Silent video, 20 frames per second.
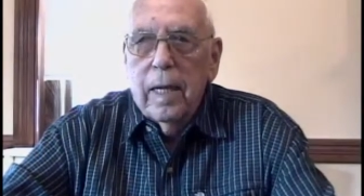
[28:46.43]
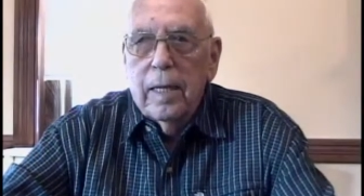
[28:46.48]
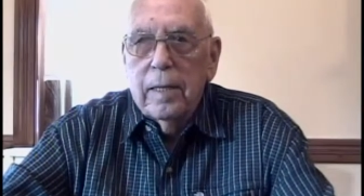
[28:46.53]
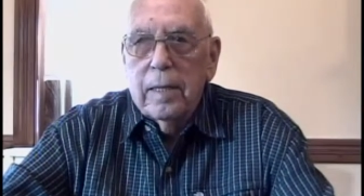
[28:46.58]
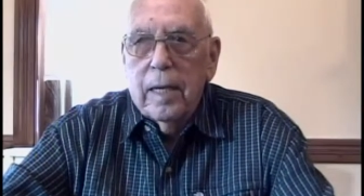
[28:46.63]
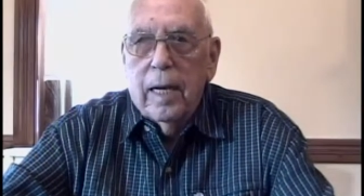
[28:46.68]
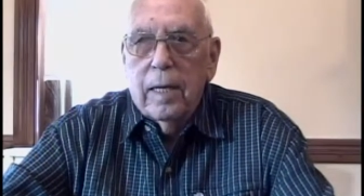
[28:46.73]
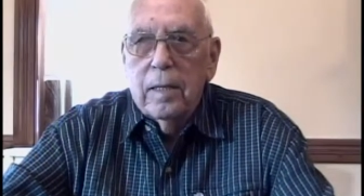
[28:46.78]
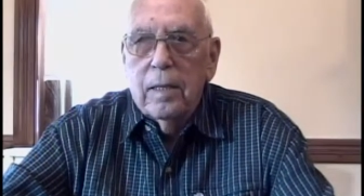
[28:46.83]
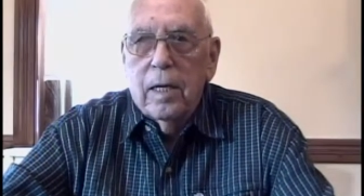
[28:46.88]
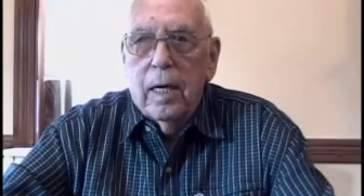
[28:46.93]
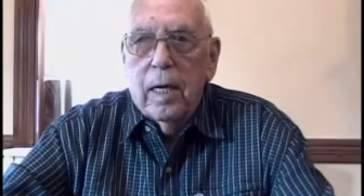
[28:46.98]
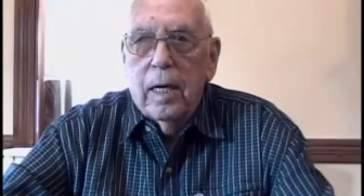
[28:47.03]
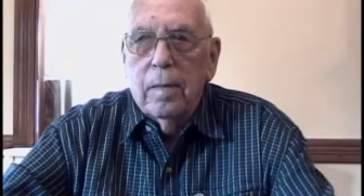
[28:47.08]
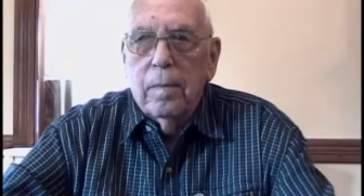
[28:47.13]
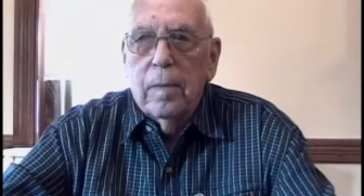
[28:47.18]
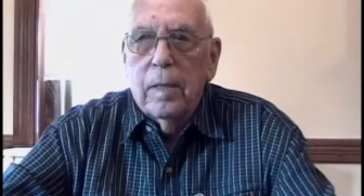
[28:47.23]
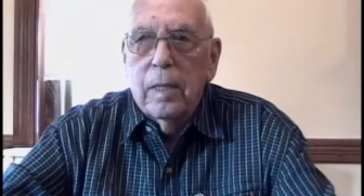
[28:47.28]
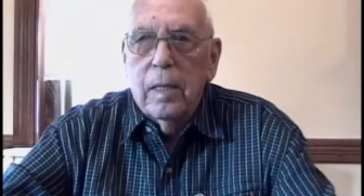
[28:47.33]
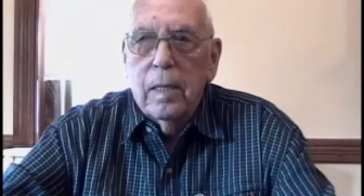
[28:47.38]
at that
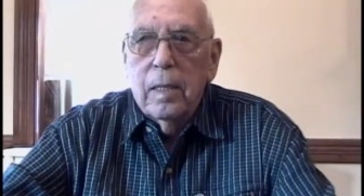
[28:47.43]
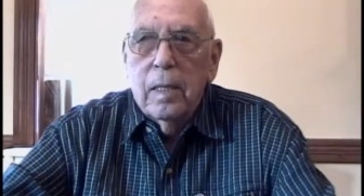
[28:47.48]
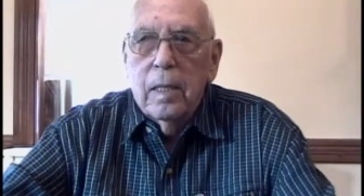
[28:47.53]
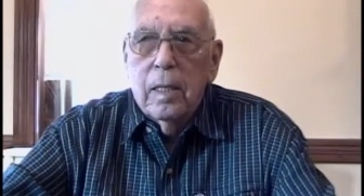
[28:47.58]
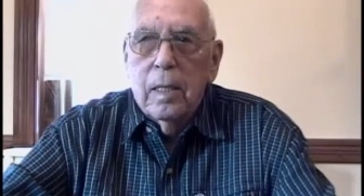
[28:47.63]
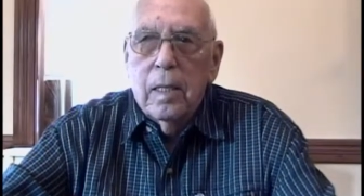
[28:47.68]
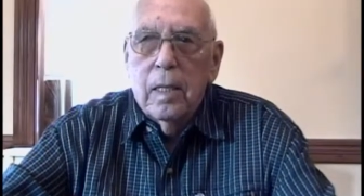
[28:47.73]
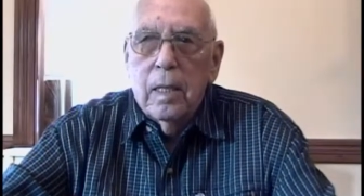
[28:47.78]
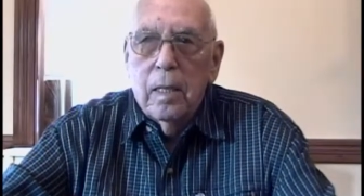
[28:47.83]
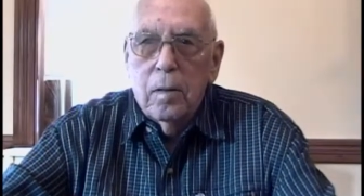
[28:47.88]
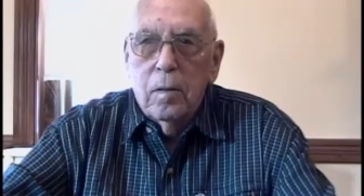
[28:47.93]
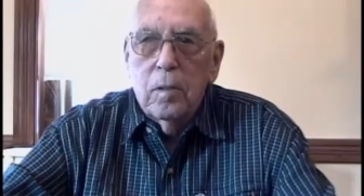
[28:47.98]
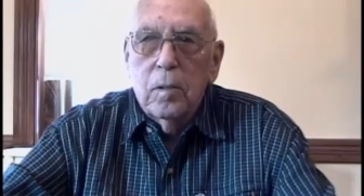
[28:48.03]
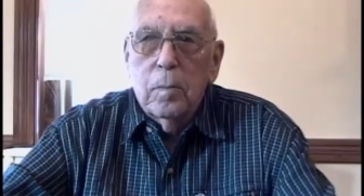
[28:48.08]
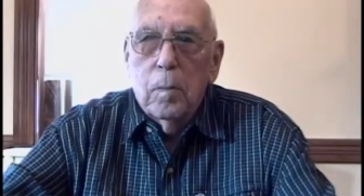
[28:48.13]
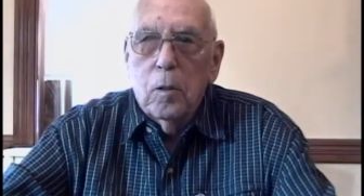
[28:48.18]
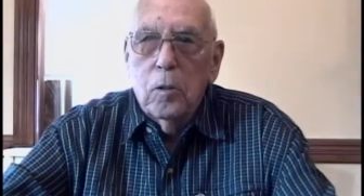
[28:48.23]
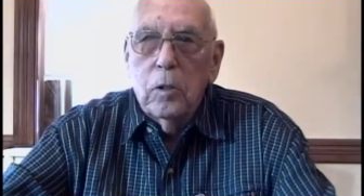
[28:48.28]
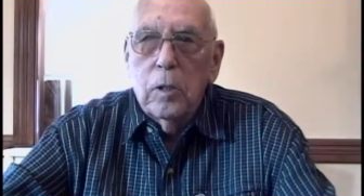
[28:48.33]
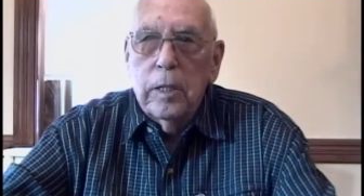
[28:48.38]
time. It was
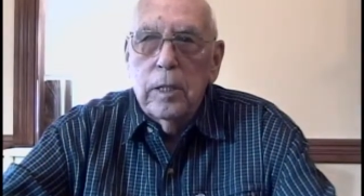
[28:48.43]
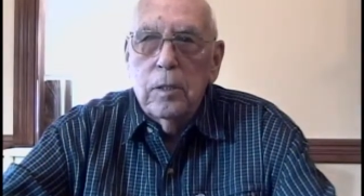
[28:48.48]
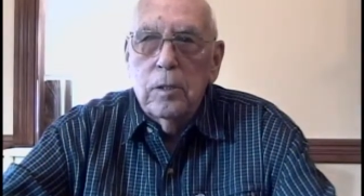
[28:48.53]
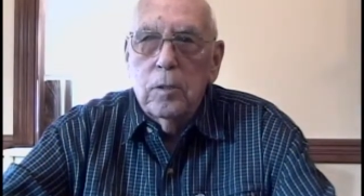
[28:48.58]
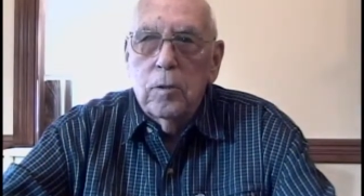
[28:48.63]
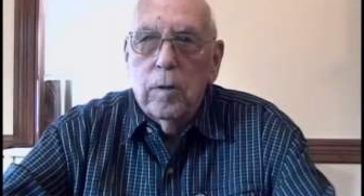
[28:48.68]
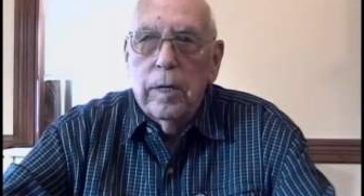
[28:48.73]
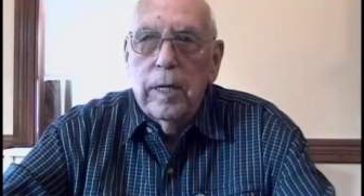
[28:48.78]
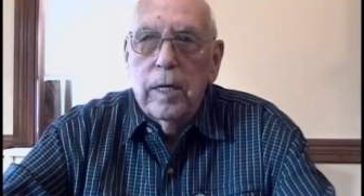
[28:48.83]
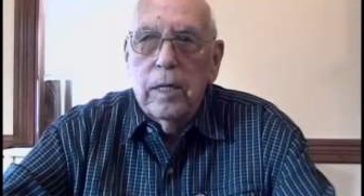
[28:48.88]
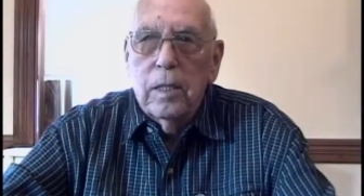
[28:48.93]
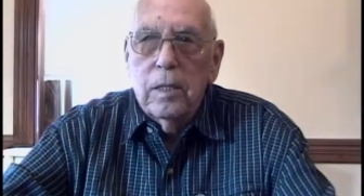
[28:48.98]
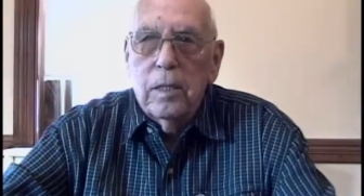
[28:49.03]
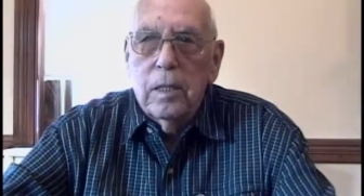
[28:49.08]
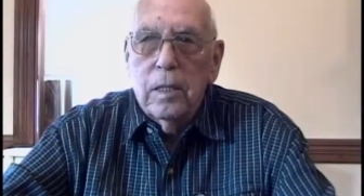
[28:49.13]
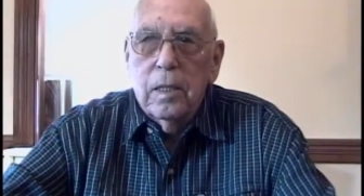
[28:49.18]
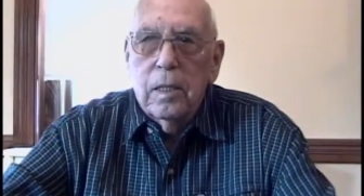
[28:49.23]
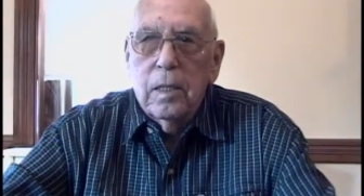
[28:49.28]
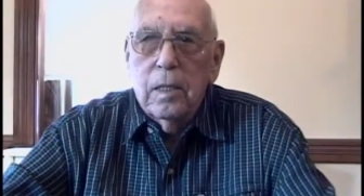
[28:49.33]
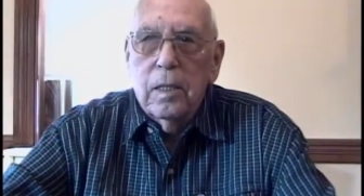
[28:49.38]
mostly
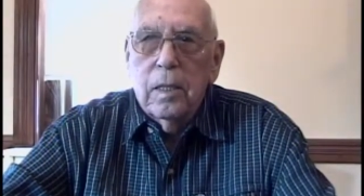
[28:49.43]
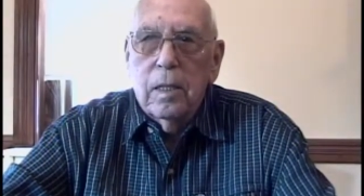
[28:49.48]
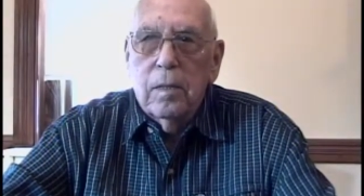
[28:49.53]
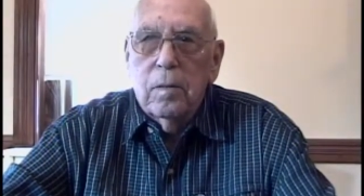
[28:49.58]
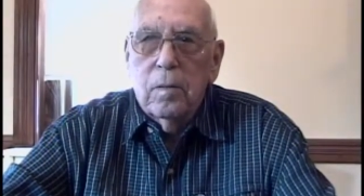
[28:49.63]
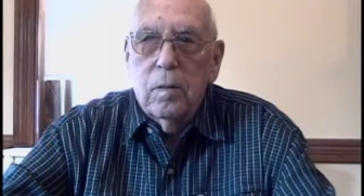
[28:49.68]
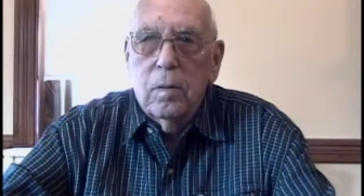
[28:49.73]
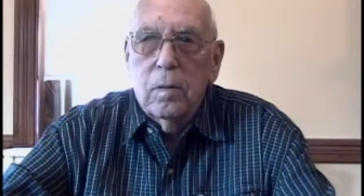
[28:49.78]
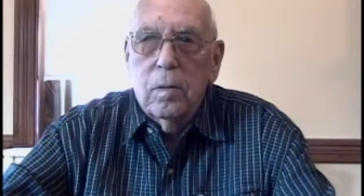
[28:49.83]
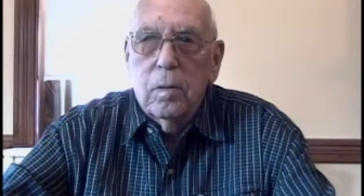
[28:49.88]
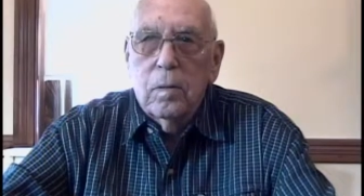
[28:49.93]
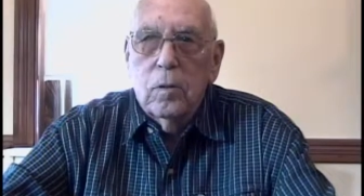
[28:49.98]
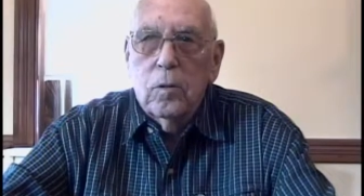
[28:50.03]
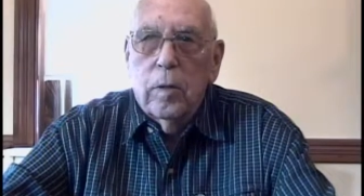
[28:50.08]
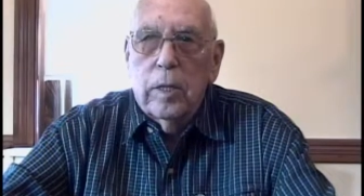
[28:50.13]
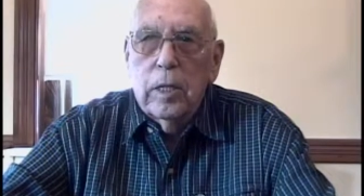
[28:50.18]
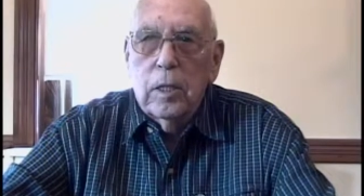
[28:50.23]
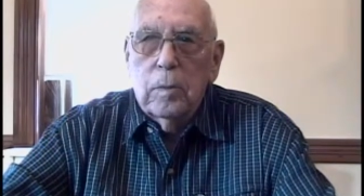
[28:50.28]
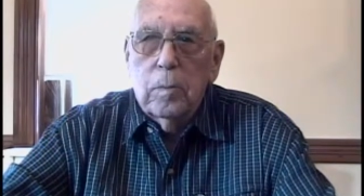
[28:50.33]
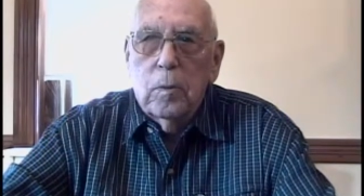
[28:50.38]
trains that
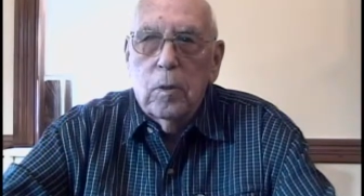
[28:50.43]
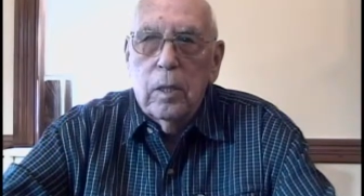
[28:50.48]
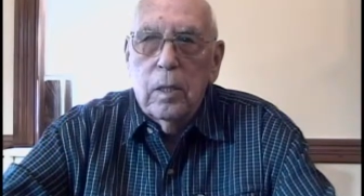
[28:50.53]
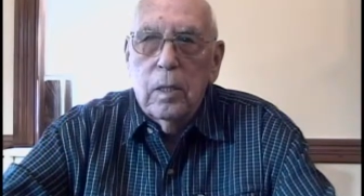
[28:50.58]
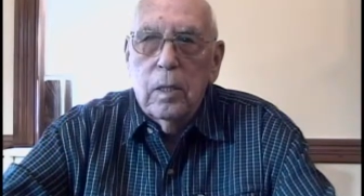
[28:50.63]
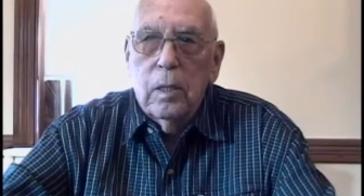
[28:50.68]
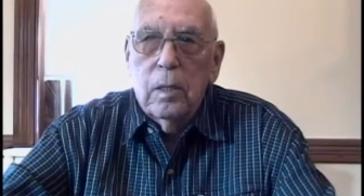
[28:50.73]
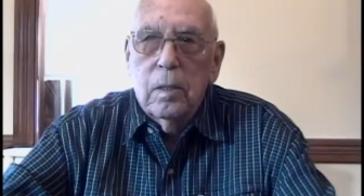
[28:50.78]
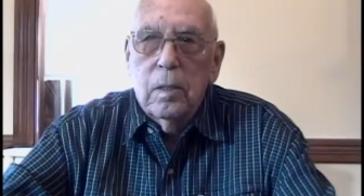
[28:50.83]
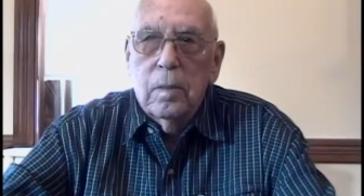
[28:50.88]
transported.